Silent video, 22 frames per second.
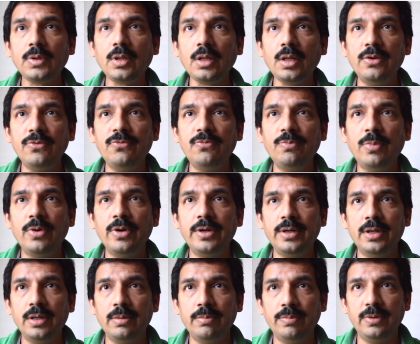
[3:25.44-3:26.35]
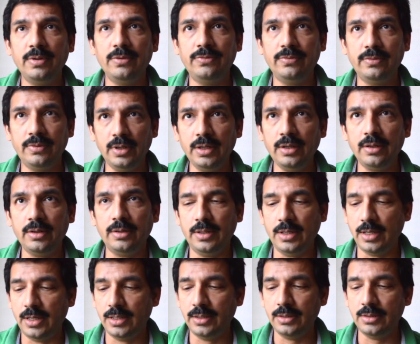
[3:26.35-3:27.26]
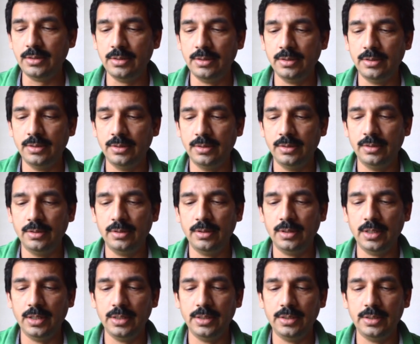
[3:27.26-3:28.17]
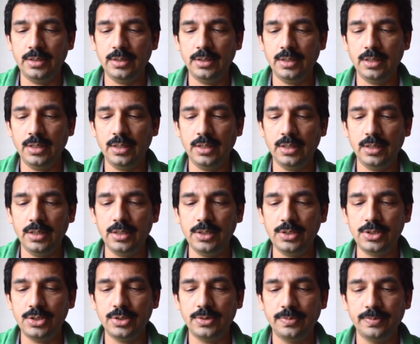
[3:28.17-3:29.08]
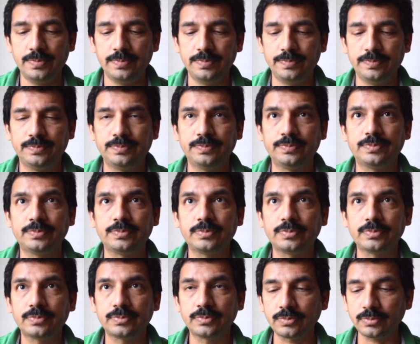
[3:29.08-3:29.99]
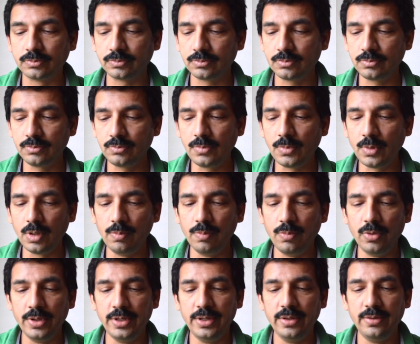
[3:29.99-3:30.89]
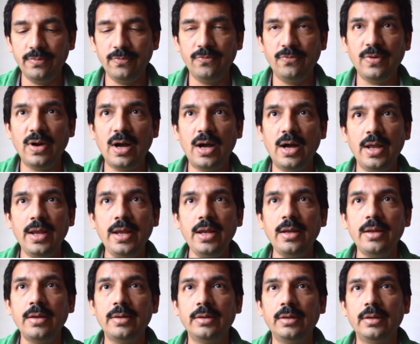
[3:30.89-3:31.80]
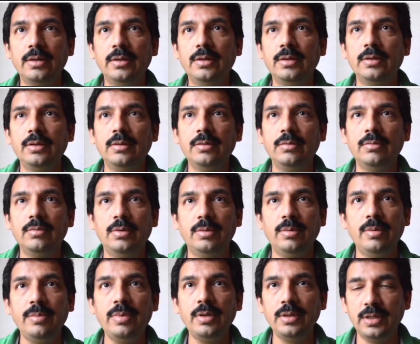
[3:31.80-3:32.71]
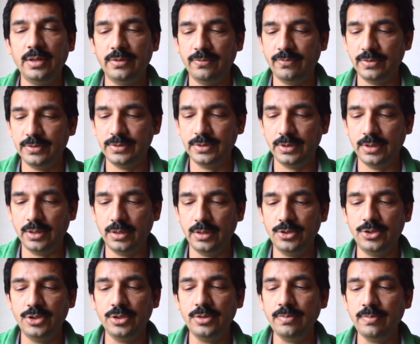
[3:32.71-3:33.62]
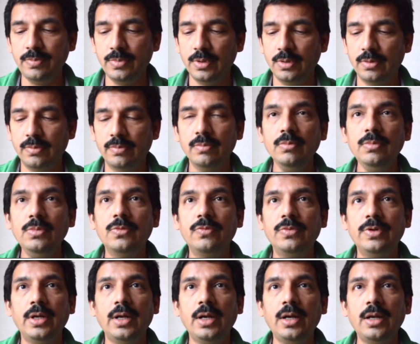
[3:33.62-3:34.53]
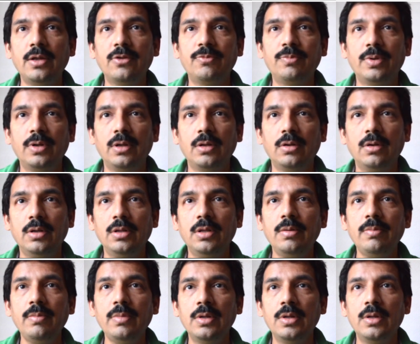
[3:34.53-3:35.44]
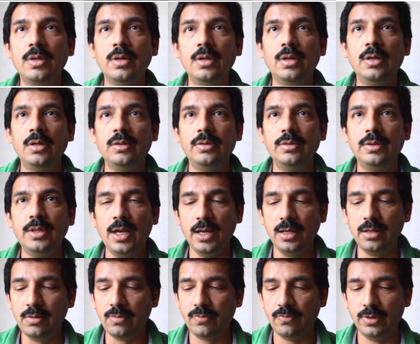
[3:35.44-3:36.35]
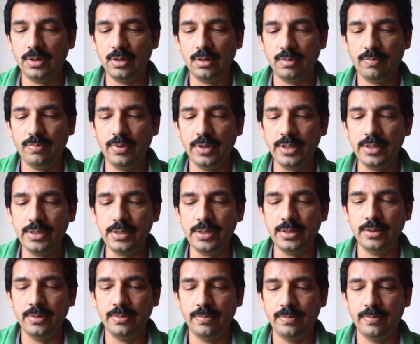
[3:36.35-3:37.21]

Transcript: if body temp is greater than 98.5, remember that was the condition we had as per algorithm, then we're gonna print